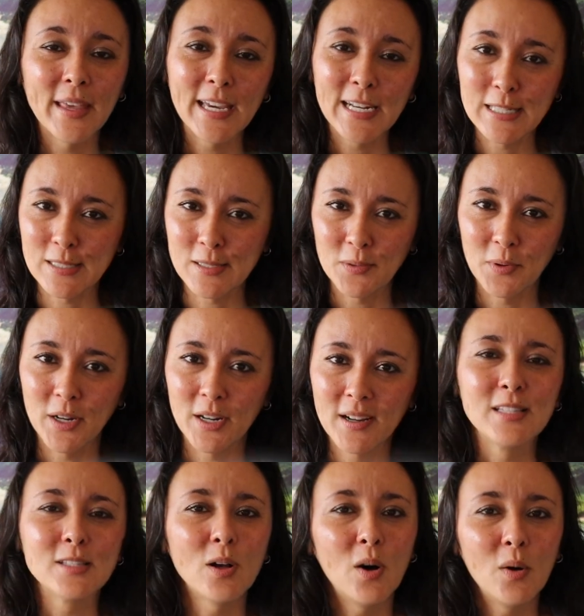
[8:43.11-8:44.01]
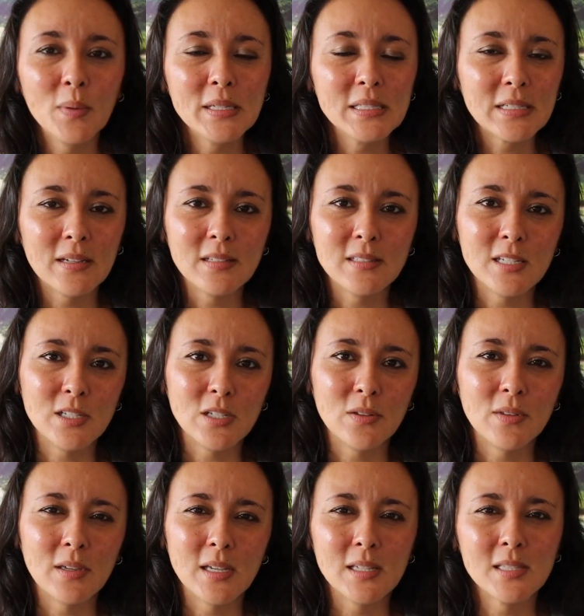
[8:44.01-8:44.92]
That doesn't work. It's always good to
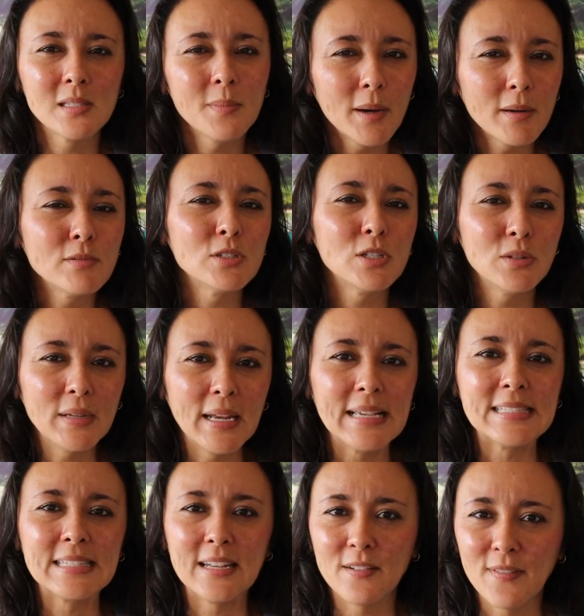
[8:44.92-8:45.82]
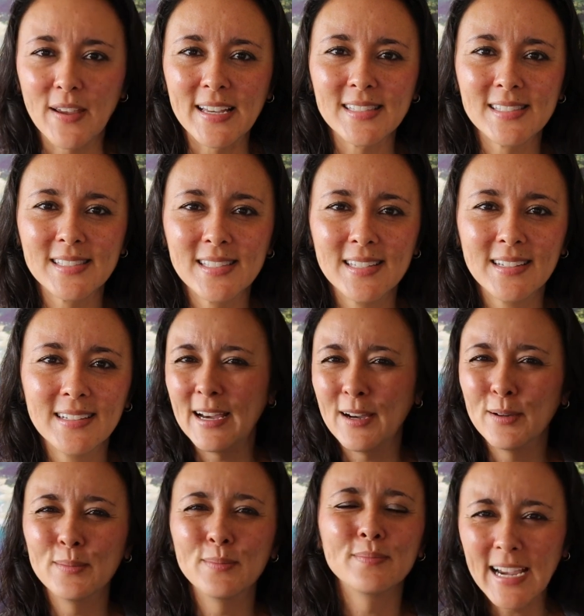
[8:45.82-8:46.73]
do this about 2 days in advance.
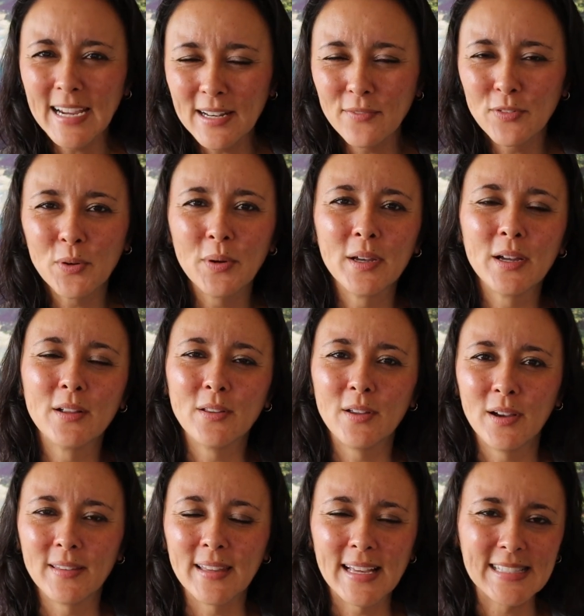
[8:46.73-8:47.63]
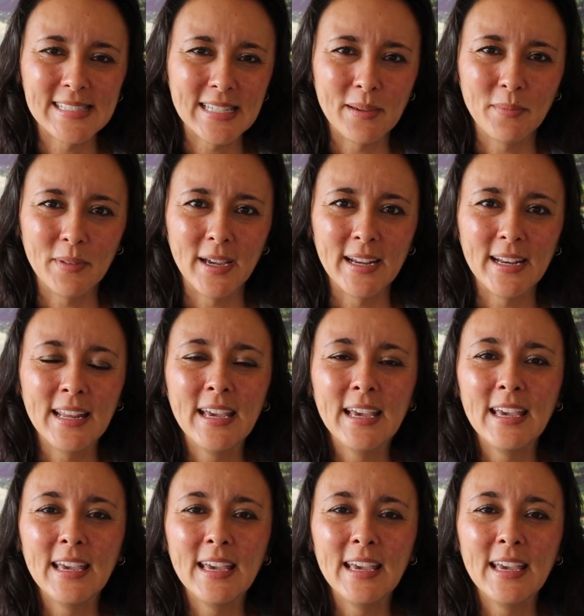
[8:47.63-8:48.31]
Now, kind of going along that same line,